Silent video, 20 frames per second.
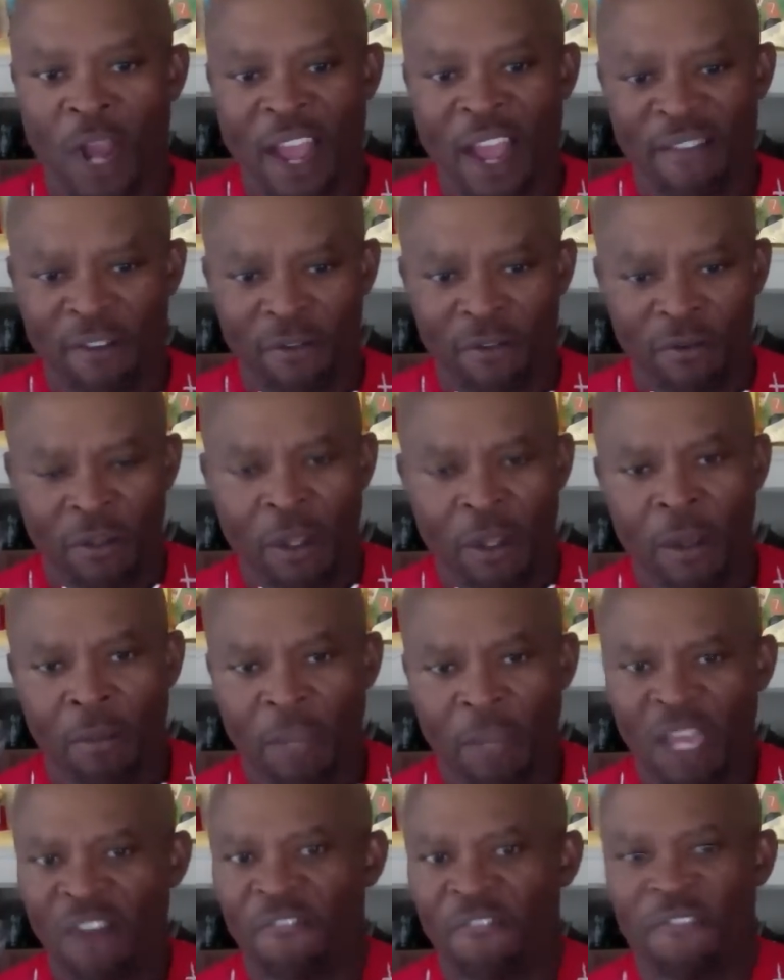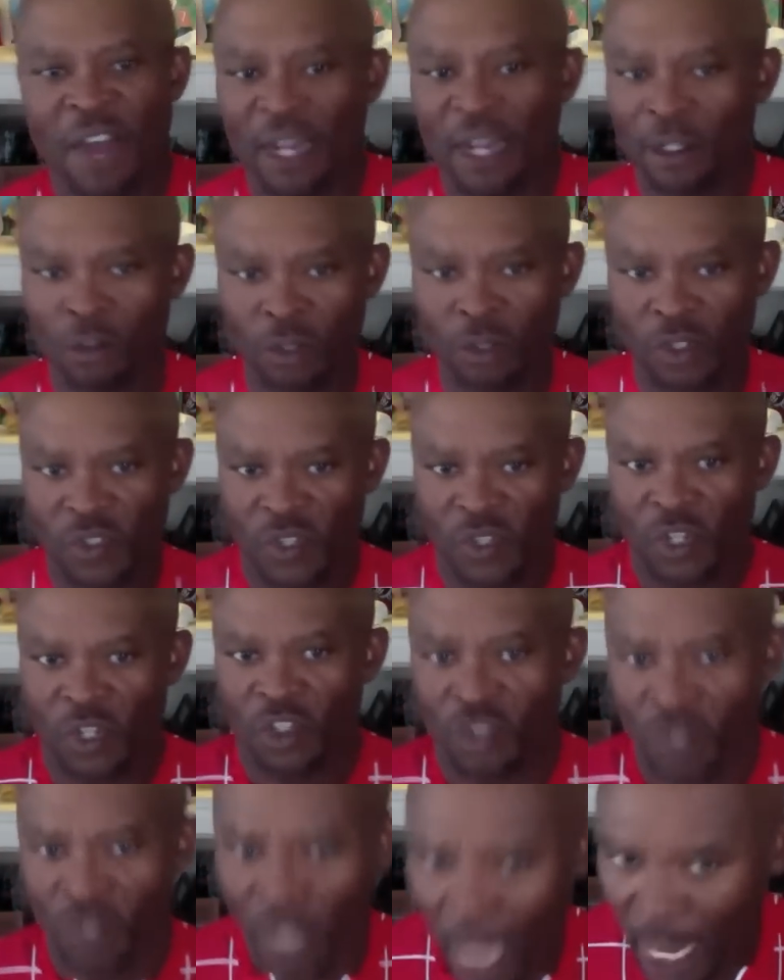I haven't made a final
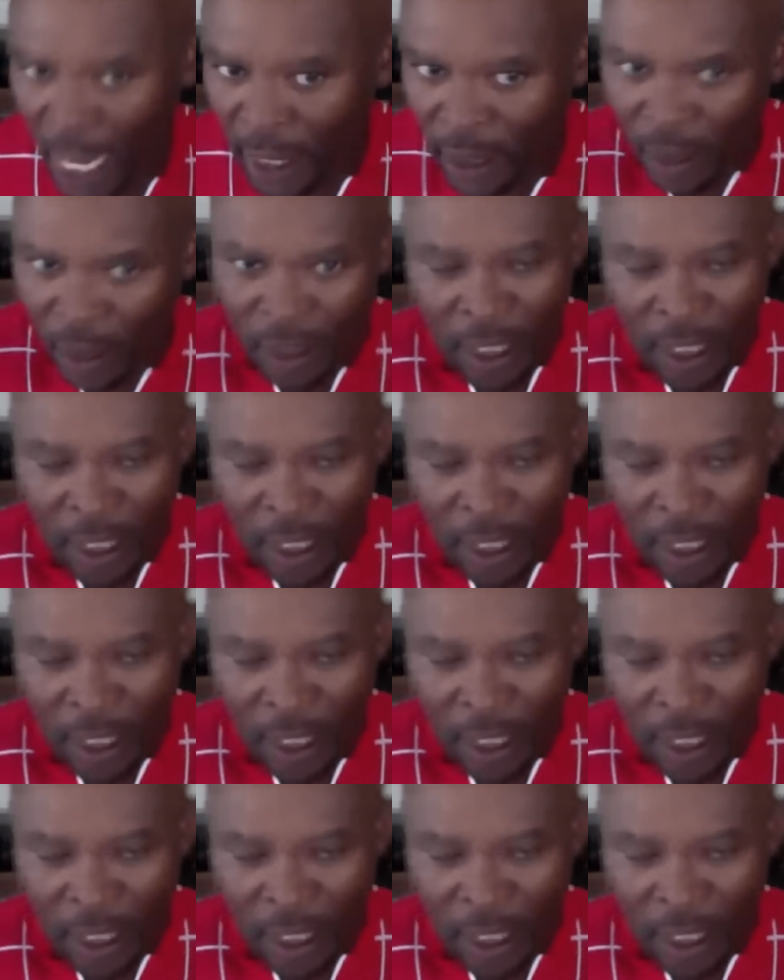decision yet.